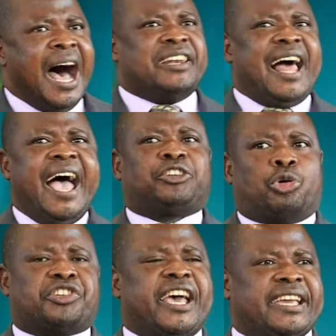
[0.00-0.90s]

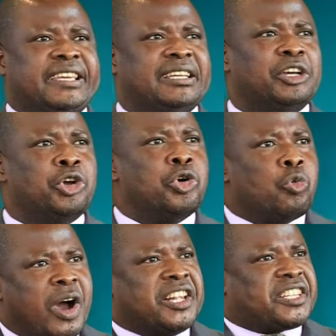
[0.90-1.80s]
Unlike today,
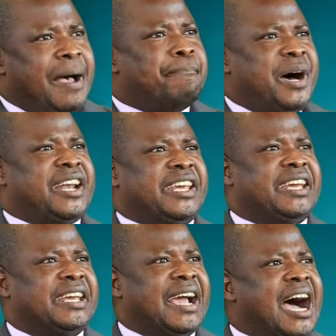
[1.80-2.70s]
when
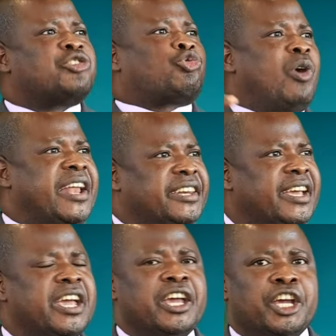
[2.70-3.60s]
somebody has
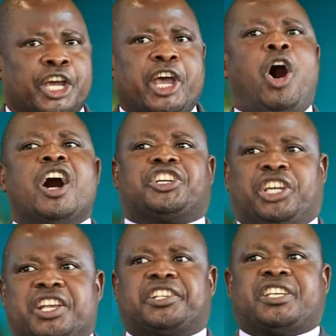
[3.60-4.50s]
won, he or
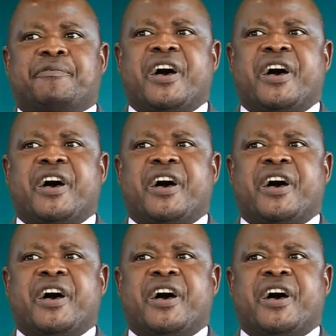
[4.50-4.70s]
she is